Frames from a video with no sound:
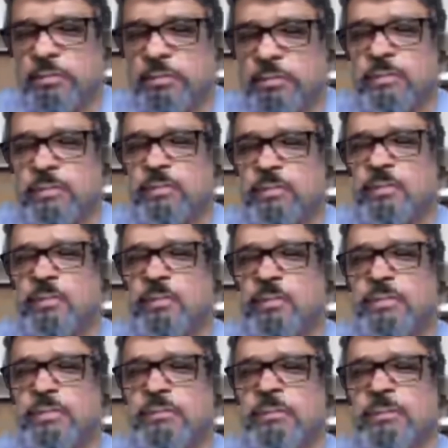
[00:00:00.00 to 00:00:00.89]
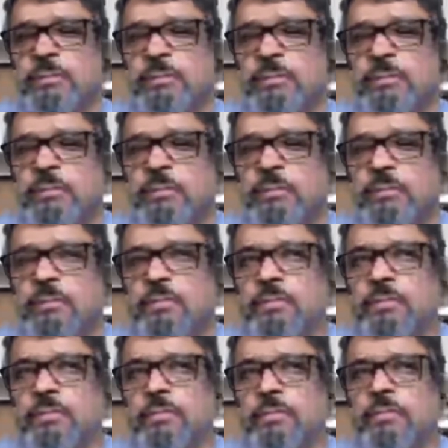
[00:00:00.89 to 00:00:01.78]
Web scale. Okay.
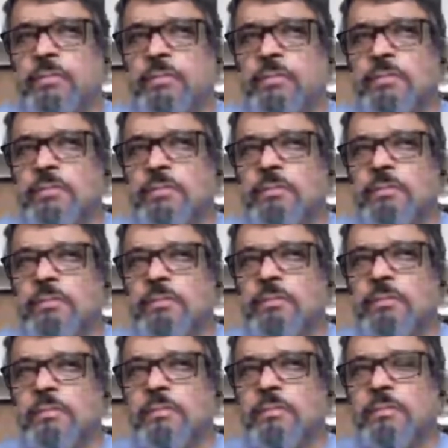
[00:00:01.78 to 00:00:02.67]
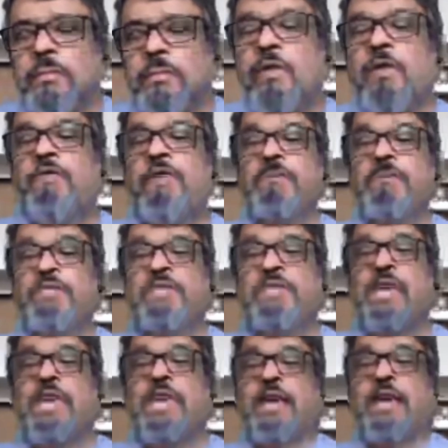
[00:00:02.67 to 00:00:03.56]
Yeah. See, there is a lag
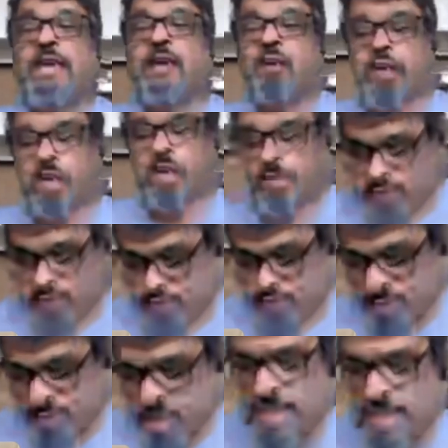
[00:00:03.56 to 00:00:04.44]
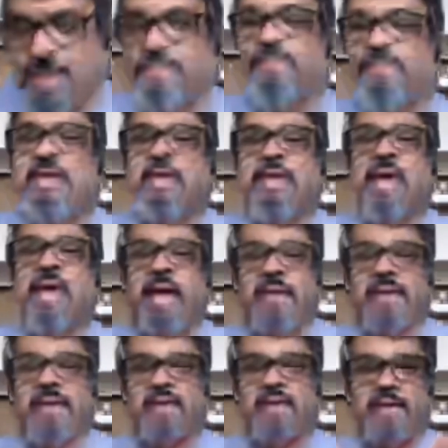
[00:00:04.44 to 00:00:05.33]
and I'm
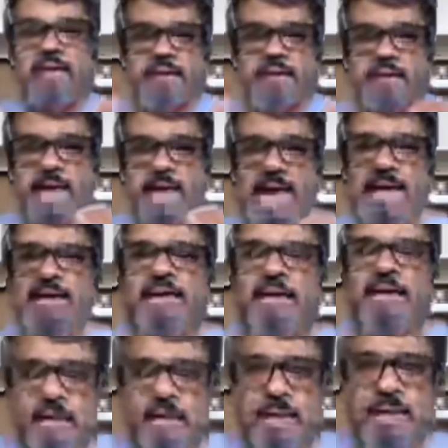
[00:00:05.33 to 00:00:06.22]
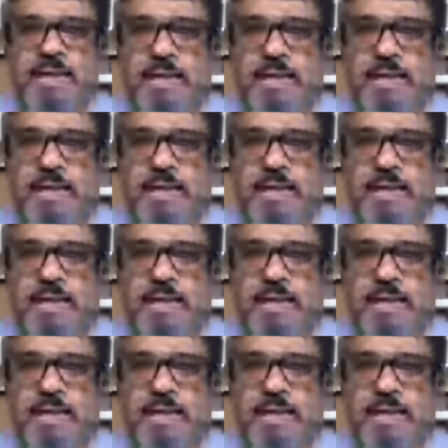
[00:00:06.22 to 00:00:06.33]
missing some of the words. Maybe.